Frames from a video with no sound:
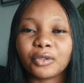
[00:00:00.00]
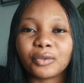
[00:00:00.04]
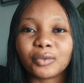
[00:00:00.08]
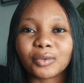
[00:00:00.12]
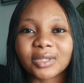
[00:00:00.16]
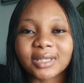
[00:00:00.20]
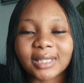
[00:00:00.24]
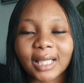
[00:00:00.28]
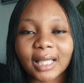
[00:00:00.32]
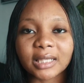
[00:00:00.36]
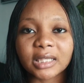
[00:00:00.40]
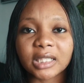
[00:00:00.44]
you
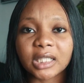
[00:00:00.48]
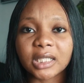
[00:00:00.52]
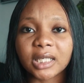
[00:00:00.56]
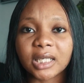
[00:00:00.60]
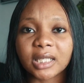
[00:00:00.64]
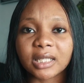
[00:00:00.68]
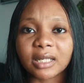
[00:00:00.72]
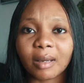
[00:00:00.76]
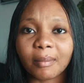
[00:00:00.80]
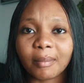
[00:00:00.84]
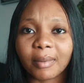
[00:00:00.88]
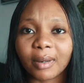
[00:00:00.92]
start
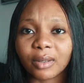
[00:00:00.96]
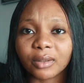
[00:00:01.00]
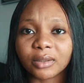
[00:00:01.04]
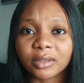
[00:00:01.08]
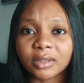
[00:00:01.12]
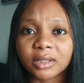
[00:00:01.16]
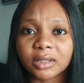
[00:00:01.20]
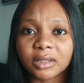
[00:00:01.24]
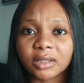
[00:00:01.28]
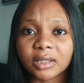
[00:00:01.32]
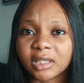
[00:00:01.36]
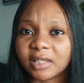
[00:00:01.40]
thinking
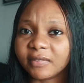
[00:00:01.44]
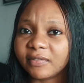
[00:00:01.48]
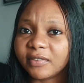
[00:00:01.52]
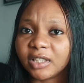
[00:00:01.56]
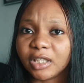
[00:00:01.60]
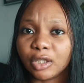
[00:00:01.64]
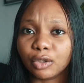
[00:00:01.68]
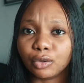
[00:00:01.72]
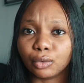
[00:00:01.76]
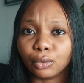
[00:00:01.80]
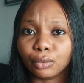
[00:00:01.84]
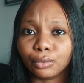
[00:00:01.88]
about
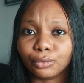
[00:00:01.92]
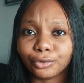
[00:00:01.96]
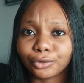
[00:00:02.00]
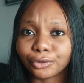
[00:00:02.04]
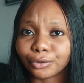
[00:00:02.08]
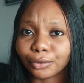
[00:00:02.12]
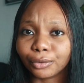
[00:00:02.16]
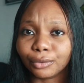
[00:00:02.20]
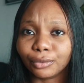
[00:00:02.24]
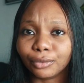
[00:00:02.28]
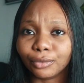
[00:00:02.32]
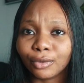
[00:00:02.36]
giving a
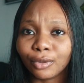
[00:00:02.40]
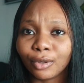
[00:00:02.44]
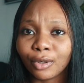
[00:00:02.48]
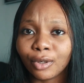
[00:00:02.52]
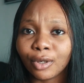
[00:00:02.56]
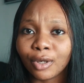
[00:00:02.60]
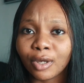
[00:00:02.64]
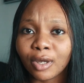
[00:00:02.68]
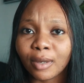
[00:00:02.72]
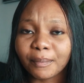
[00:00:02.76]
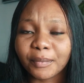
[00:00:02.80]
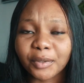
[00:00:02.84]
solution.
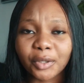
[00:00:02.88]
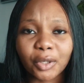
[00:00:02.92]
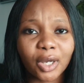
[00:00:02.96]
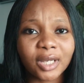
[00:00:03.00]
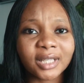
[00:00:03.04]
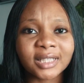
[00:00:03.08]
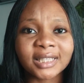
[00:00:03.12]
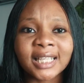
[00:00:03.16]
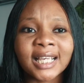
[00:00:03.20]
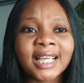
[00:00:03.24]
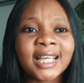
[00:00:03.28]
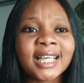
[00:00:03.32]

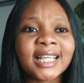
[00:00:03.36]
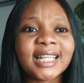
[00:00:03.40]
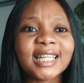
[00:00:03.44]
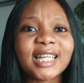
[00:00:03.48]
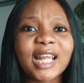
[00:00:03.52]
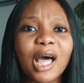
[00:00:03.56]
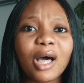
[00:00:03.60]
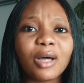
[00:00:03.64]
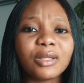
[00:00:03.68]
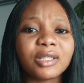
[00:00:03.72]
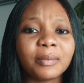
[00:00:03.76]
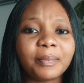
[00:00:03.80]
Because
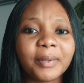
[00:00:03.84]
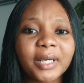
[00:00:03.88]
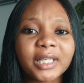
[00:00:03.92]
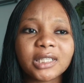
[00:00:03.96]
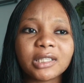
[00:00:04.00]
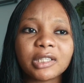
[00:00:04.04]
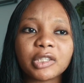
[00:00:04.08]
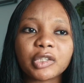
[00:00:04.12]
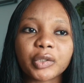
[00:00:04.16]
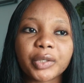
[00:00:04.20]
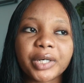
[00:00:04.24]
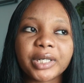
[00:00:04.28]
now the
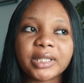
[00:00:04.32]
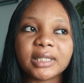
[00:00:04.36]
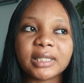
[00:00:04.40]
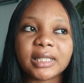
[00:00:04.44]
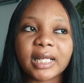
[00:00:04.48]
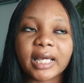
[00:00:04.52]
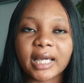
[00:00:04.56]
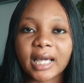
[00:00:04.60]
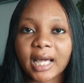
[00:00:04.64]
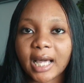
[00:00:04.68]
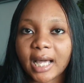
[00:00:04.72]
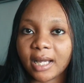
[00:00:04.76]
person is already
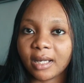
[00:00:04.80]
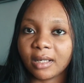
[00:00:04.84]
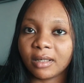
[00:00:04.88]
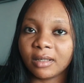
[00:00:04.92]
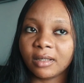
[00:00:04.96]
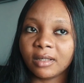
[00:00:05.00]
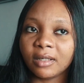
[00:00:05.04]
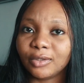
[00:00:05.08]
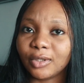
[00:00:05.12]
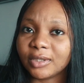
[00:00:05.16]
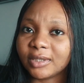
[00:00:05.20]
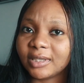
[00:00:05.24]
like, ah,
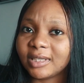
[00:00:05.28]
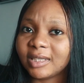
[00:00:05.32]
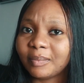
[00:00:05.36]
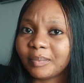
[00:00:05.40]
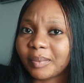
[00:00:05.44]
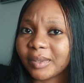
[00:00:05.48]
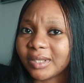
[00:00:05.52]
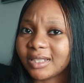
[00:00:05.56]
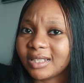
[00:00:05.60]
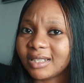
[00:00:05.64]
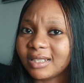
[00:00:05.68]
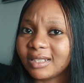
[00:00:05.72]
does this
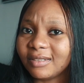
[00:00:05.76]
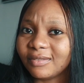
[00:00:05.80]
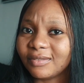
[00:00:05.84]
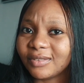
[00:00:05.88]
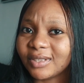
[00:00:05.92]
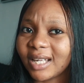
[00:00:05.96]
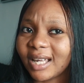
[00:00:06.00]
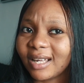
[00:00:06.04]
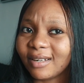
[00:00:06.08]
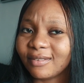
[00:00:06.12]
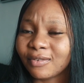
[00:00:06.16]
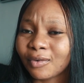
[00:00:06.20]
person
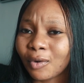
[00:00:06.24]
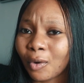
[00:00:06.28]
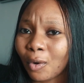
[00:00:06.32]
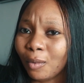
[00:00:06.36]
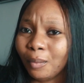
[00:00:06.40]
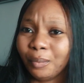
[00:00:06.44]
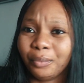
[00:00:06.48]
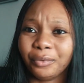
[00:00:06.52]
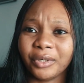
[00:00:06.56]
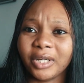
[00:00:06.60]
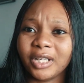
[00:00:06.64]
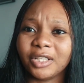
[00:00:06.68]
even have
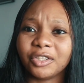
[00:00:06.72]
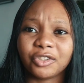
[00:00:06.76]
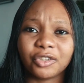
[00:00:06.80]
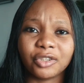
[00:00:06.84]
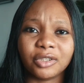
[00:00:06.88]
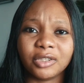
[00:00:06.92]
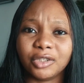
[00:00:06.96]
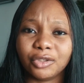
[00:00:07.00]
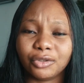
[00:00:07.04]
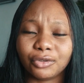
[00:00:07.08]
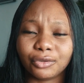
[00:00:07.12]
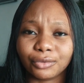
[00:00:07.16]

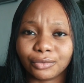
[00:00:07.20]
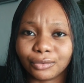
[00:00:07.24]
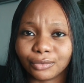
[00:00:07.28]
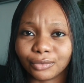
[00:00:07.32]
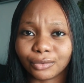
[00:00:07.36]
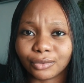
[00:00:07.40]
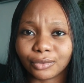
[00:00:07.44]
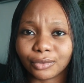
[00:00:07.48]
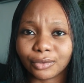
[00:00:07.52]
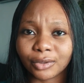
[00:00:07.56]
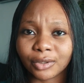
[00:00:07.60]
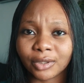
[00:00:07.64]
comprehension issues?
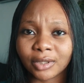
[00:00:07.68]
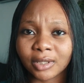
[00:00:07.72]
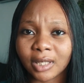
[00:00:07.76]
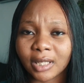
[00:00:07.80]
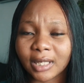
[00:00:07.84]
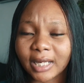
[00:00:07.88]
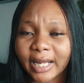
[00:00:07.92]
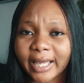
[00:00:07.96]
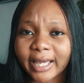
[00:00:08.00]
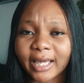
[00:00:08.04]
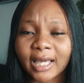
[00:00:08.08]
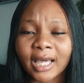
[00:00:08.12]

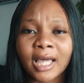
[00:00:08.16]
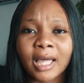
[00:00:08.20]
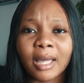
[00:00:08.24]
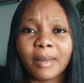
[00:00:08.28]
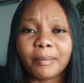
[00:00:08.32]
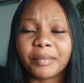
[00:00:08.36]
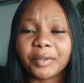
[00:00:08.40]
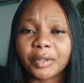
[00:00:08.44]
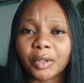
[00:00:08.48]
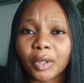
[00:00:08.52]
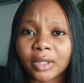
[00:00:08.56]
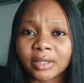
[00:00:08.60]
Like,
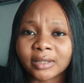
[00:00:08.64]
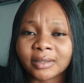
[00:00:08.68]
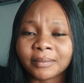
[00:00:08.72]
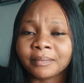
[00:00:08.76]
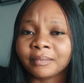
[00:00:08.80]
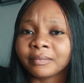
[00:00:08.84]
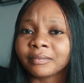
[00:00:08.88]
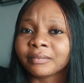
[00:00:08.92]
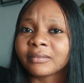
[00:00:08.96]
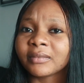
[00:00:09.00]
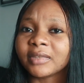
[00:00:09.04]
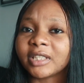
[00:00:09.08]
because
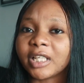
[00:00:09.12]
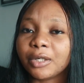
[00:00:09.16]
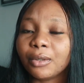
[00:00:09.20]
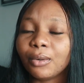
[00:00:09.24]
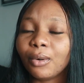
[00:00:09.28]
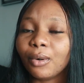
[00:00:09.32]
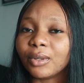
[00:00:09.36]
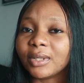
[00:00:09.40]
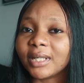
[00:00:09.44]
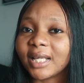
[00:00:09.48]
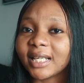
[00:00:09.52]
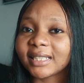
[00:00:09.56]
they
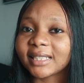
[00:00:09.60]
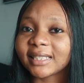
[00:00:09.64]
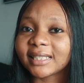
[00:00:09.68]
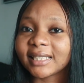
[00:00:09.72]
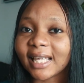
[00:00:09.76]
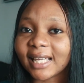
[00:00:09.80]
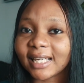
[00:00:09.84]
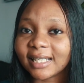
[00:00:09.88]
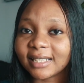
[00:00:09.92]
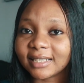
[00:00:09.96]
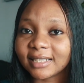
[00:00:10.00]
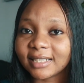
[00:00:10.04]
don't
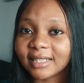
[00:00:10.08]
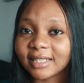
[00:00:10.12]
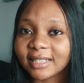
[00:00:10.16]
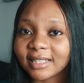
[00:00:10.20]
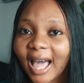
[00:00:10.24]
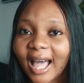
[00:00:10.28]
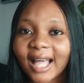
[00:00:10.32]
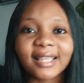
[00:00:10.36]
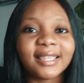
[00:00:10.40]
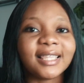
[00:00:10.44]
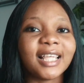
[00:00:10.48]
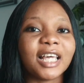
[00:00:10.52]
understand,
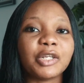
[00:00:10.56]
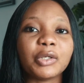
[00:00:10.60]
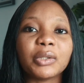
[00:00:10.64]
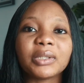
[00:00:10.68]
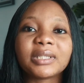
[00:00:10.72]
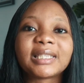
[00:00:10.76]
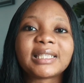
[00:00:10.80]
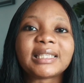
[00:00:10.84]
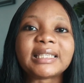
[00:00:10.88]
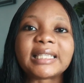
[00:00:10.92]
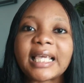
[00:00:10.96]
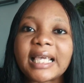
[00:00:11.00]
and they're not
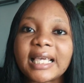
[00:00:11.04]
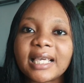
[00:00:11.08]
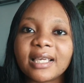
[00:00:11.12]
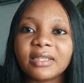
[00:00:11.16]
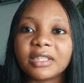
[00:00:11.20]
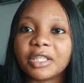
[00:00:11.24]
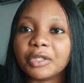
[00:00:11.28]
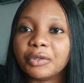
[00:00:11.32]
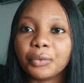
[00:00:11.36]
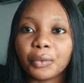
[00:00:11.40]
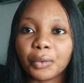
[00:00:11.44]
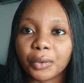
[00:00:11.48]

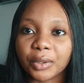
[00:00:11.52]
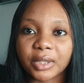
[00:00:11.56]
saying they don't